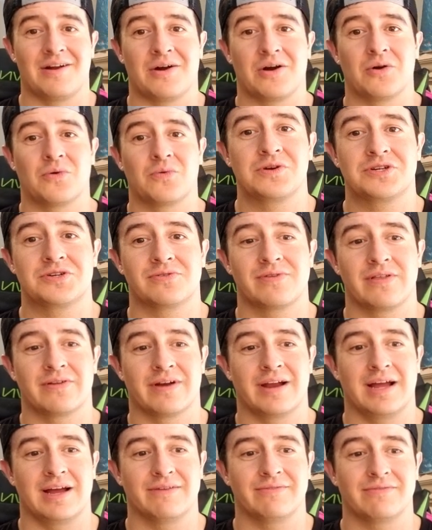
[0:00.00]
or you rather
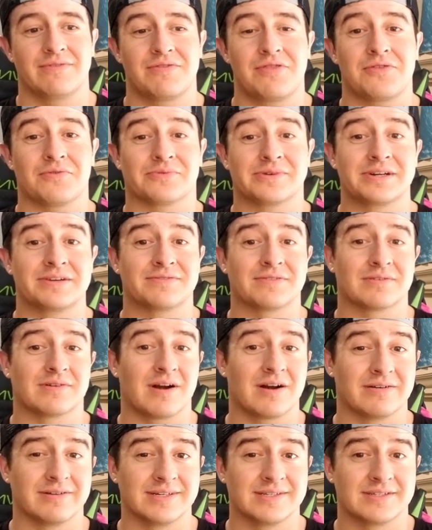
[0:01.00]
have 3
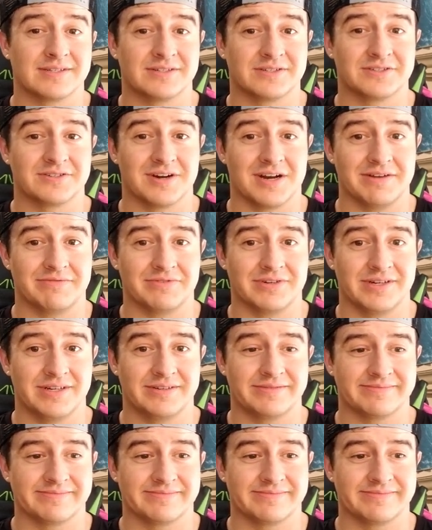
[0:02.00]
Ferraris in your driveway?